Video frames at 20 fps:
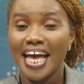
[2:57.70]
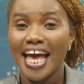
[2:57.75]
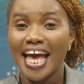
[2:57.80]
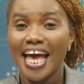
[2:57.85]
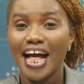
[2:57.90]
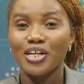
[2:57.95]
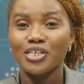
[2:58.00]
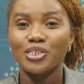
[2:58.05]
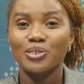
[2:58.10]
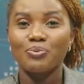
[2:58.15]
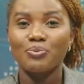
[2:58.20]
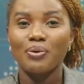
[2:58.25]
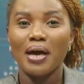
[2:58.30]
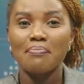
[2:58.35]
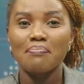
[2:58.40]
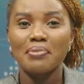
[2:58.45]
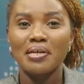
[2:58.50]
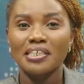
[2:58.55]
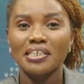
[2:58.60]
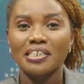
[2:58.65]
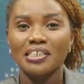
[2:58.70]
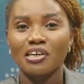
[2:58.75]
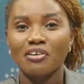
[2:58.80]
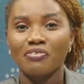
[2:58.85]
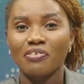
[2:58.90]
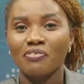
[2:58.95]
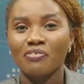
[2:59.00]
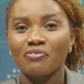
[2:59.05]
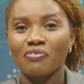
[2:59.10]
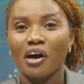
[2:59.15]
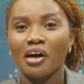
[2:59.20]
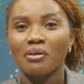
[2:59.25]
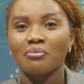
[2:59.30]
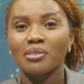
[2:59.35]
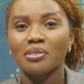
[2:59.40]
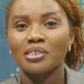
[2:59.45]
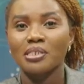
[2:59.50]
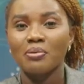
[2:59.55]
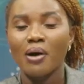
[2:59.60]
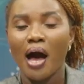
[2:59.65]
Elsewhere, Minister of
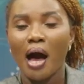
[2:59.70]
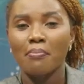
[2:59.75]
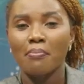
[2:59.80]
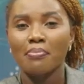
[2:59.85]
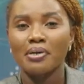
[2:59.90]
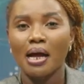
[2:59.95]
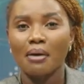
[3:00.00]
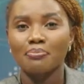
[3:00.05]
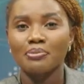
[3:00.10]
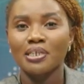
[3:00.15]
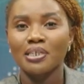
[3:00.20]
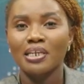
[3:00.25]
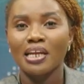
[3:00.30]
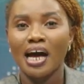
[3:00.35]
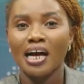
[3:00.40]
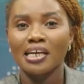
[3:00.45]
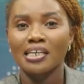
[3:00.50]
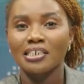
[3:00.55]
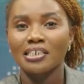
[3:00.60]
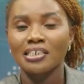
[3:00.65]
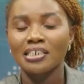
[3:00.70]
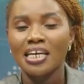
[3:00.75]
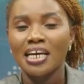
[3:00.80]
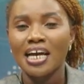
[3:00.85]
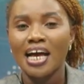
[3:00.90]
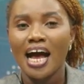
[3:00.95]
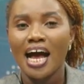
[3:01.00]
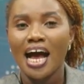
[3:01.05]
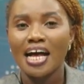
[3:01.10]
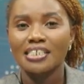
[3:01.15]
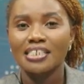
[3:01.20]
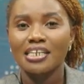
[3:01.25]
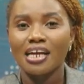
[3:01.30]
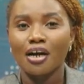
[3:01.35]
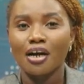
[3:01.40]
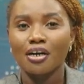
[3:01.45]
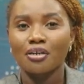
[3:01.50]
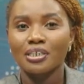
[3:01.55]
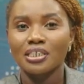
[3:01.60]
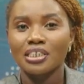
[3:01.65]
Environment Mohammed Abdullahi has
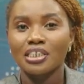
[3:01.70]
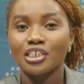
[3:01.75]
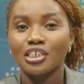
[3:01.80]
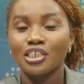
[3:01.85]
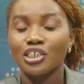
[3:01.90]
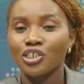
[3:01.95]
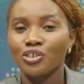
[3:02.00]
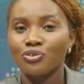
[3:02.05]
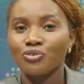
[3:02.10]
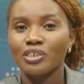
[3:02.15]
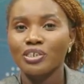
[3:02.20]
inaugurated new